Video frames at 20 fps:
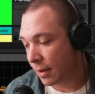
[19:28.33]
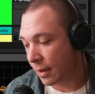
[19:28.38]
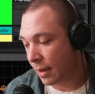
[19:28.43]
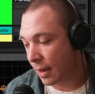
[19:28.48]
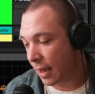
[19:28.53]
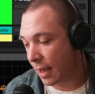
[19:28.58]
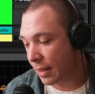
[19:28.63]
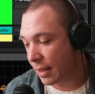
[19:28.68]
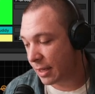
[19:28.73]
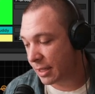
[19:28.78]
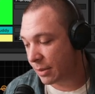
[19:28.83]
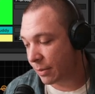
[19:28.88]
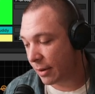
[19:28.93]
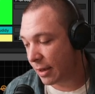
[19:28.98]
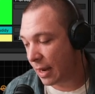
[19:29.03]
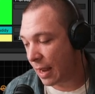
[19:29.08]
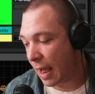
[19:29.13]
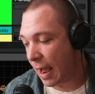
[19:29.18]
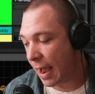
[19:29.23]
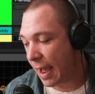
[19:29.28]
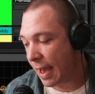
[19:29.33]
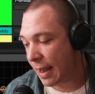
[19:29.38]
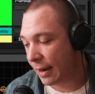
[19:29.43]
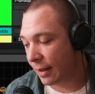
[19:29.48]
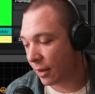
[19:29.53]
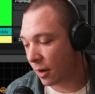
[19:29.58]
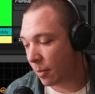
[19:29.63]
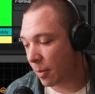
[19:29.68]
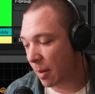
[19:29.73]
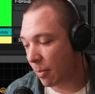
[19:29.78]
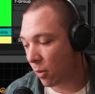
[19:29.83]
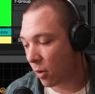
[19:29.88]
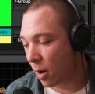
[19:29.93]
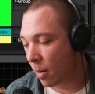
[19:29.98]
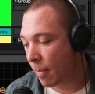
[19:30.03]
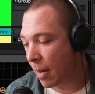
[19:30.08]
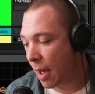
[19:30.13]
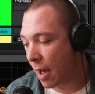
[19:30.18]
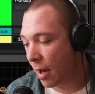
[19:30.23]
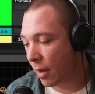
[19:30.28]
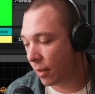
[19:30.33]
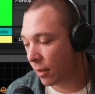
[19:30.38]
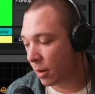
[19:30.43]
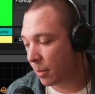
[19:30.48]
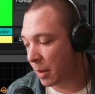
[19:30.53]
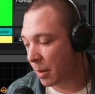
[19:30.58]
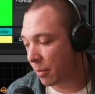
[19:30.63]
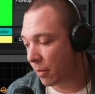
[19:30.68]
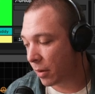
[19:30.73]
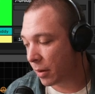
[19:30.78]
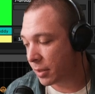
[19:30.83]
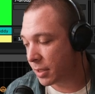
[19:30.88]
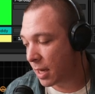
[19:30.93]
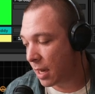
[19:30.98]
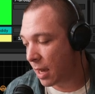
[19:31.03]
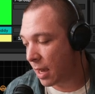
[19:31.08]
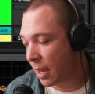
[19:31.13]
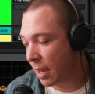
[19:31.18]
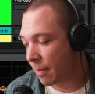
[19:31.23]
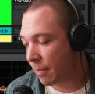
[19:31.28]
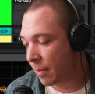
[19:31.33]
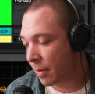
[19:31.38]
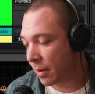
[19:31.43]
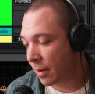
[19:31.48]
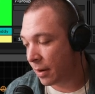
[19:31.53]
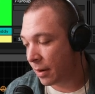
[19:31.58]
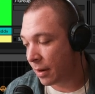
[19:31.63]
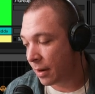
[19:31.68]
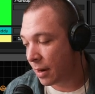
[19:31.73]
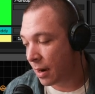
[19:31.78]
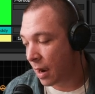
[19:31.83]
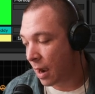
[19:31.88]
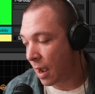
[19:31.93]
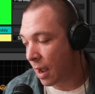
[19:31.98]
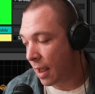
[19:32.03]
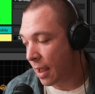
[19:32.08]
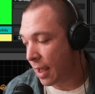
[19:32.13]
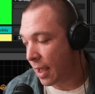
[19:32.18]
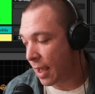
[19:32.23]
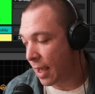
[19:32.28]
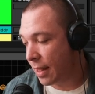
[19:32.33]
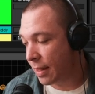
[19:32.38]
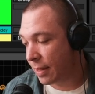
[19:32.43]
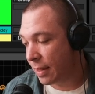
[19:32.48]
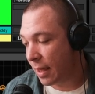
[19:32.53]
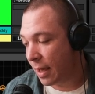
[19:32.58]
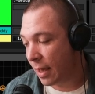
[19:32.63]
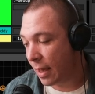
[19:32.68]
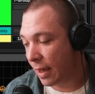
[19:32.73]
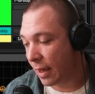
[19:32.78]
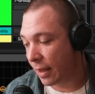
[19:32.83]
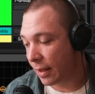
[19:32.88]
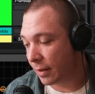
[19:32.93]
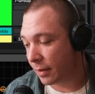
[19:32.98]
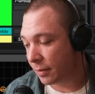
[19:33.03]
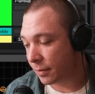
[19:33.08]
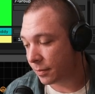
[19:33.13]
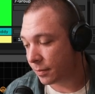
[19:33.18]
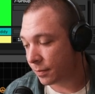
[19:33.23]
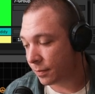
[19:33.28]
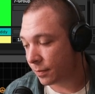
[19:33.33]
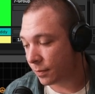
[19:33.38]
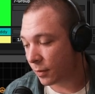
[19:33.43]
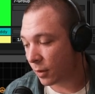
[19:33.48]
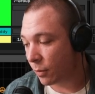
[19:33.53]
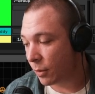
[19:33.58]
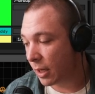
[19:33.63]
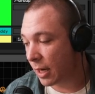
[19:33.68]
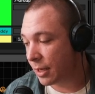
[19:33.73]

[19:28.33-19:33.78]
And this one I added a little bit more amount, a little bit more time. And then what did I